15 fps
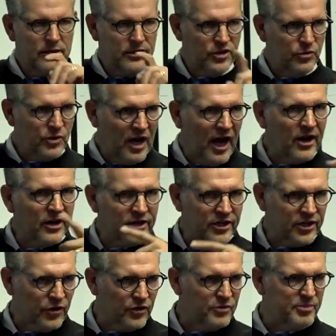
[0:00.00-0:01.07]
You and I are going to
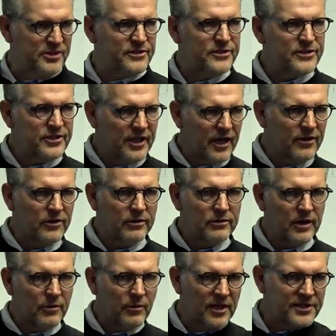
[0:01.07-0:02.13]
go in business together,
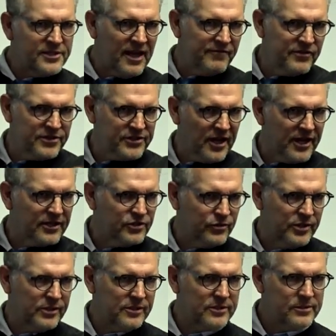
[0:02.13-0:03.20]
and let's have this guy
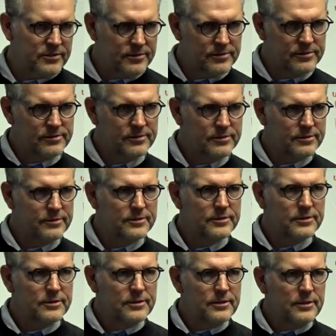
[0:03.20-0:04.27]
join us.
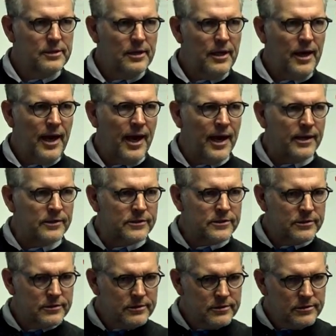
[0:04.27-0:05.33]
And
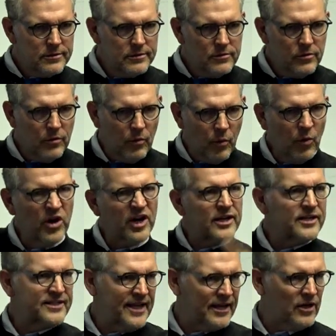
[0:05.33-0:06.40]
we're going
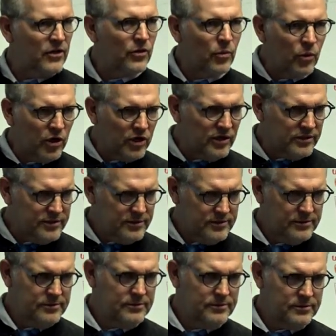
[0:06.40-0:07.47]
to take on the world,
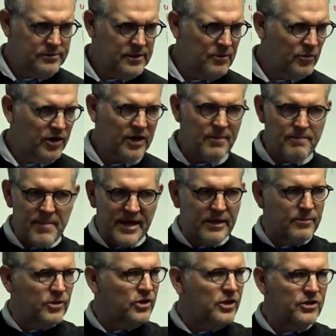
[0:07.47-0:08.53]
and we're going to make a
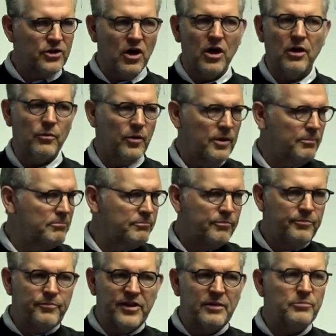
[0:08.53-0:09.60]
million dollars,
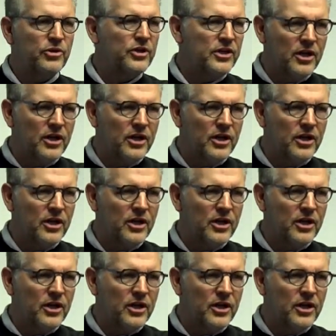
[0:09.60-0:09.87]
$10 billion,